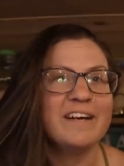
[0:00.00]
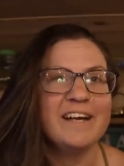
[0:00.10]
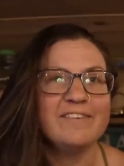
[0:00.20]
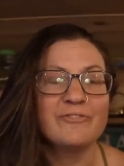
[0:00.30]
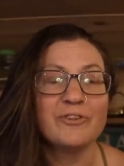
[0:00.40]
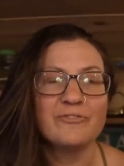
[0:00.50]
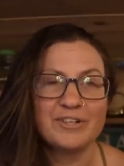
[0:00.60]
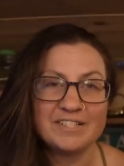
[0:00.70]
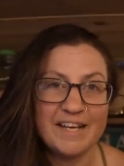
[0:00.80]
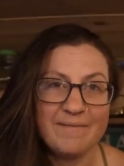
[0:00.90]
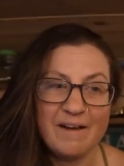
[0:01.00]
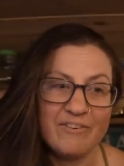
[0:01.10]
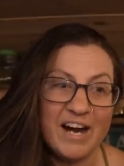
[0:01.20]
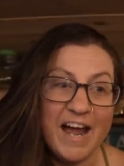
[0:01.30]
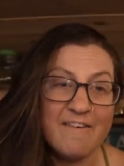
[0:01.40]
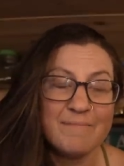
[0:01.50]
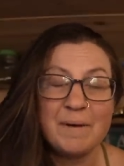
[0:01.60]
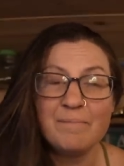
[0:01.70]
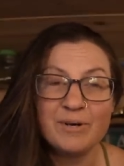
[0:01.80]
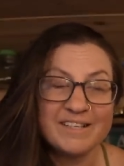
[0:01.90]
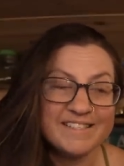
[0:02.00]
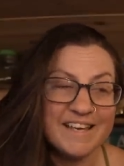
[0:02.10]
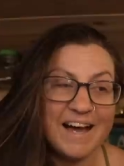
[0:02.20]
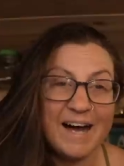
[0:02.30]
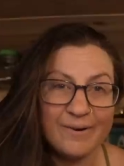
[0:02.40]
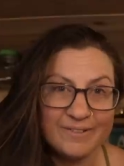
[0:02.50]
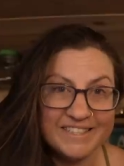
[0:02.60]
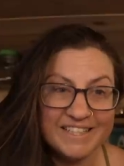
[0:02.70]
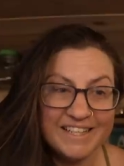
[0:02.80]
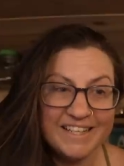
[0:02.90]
And for the first time ever, I have my books out